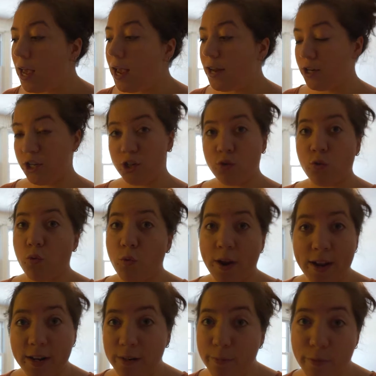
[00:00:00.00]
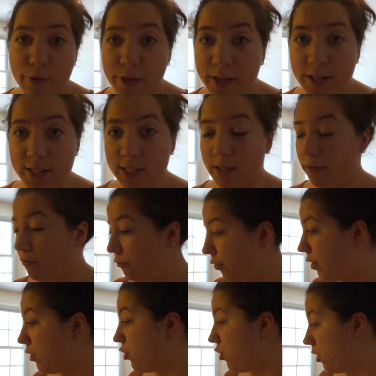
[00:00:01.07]
and just random things in the
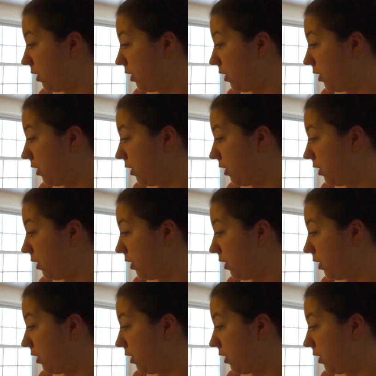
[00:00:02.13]
fridge